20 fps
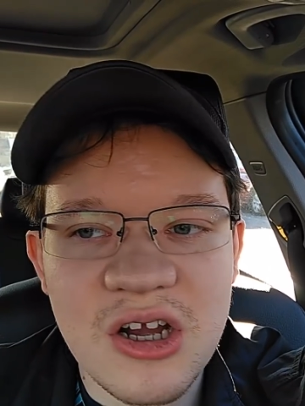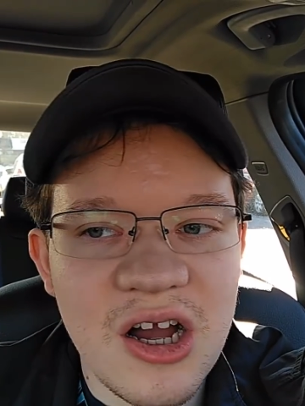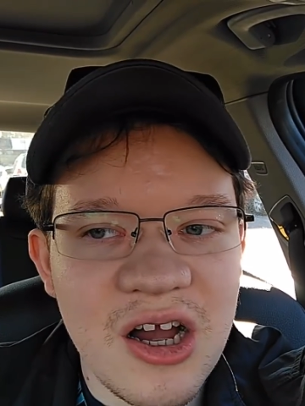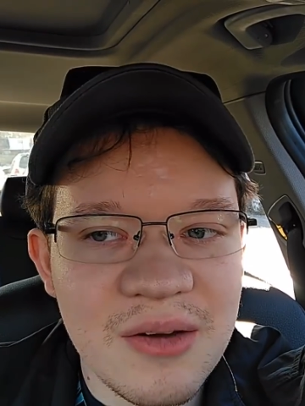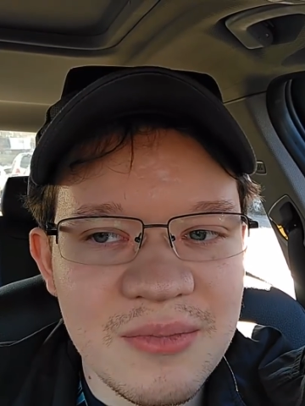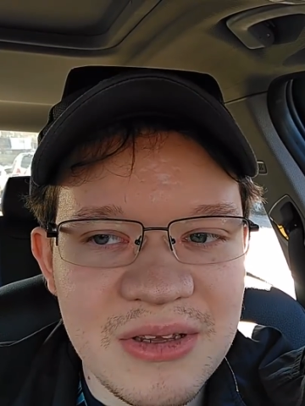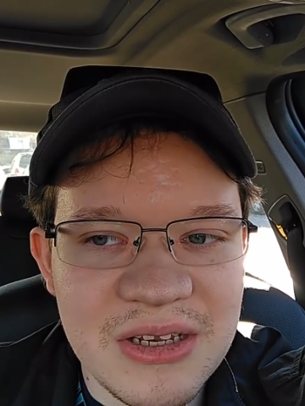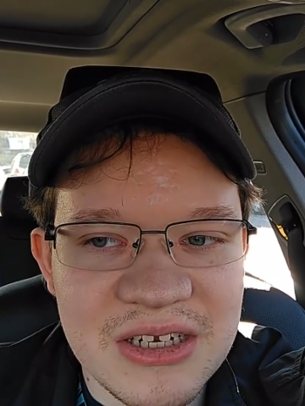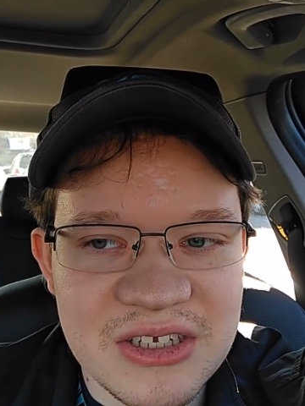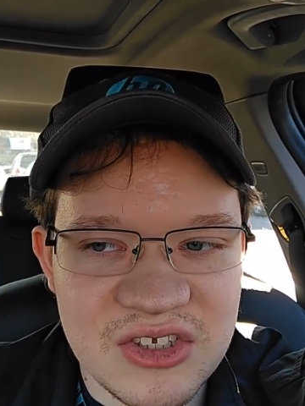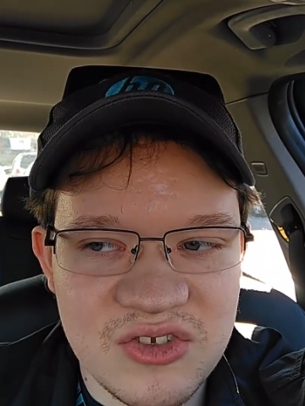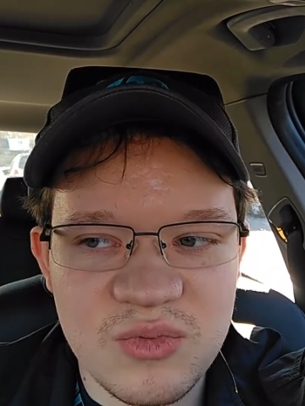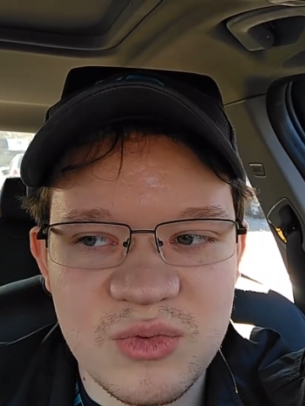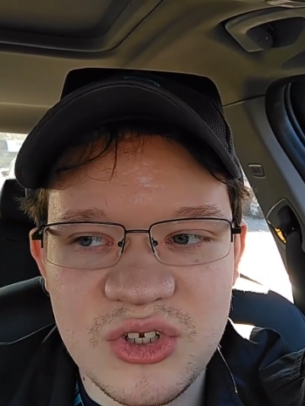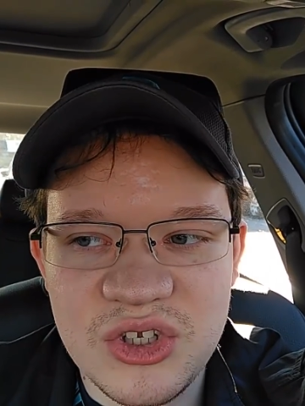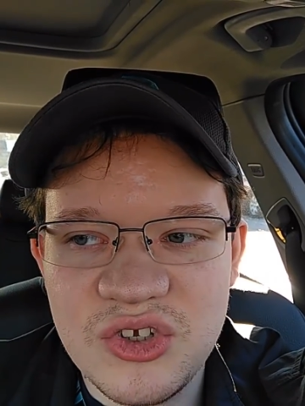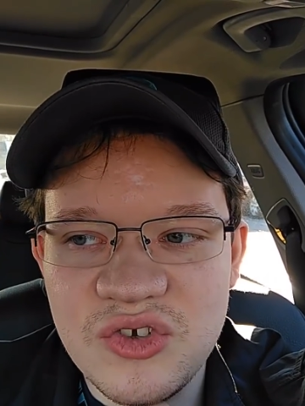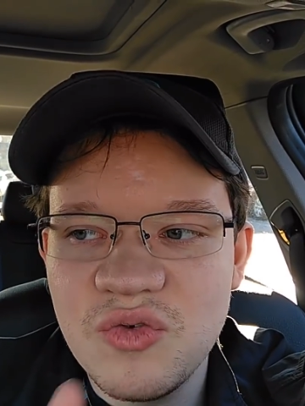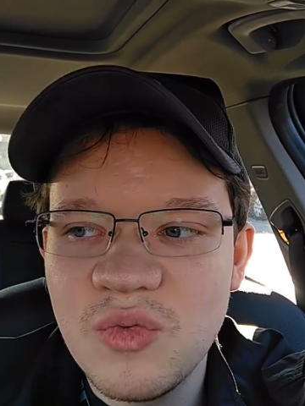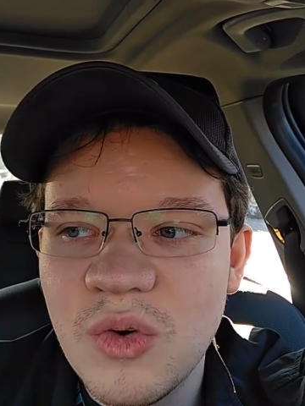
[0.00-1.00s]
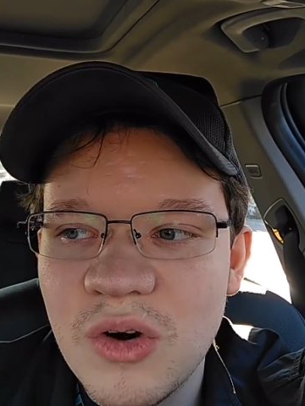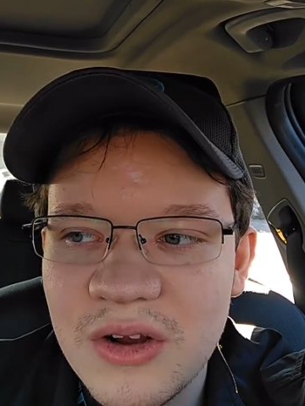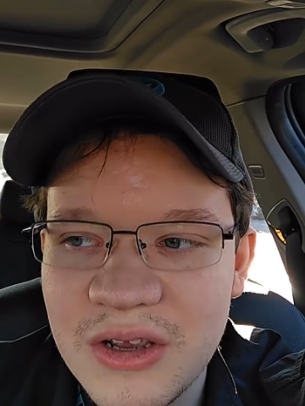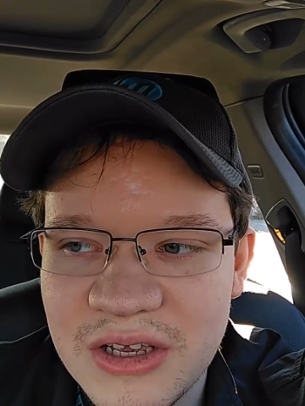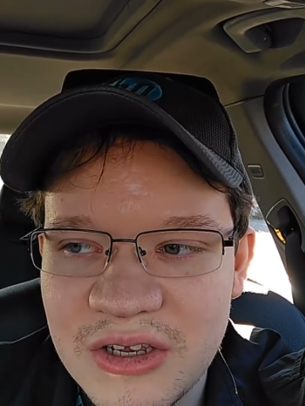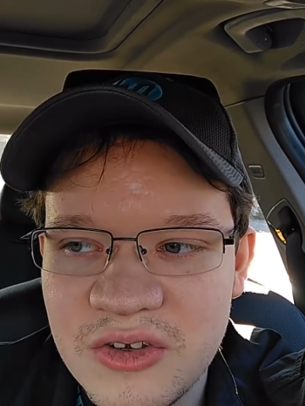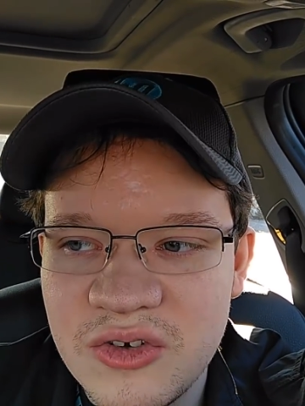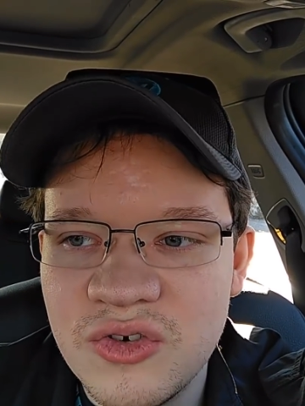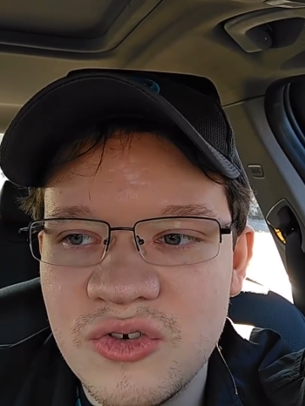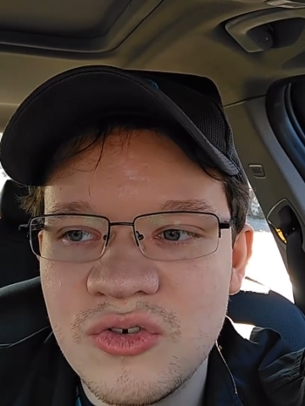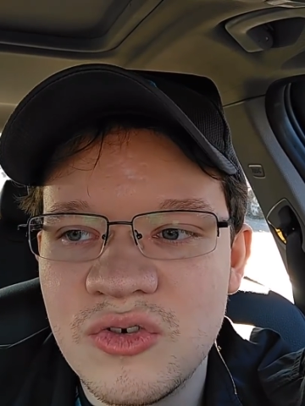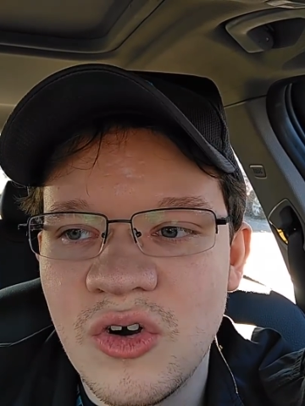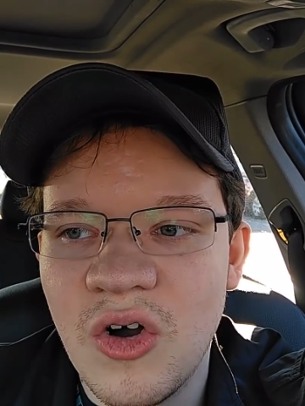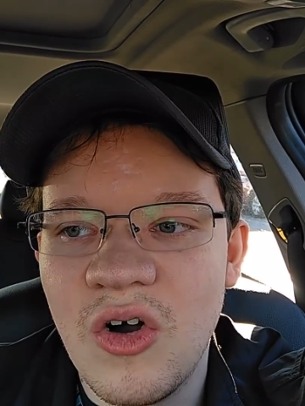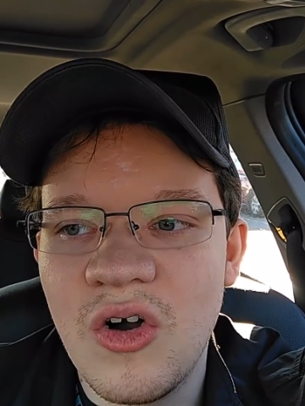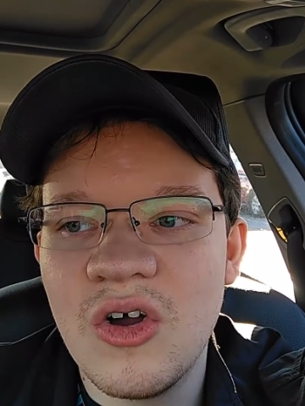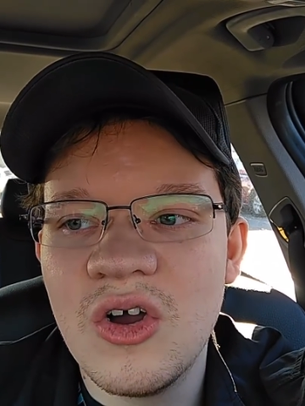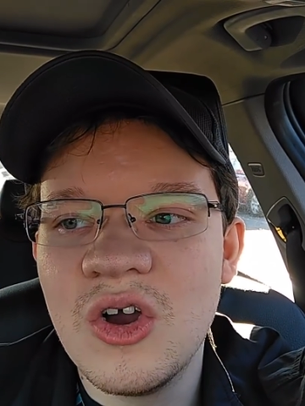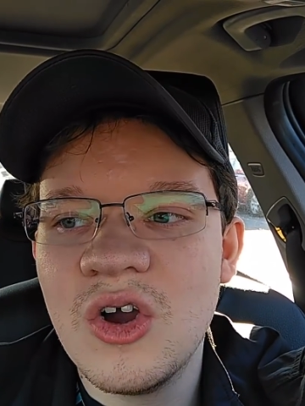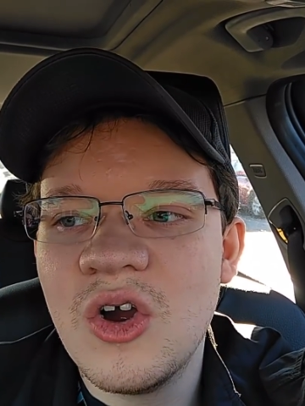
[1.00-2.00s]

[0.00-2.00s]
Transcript: communist when you work at Google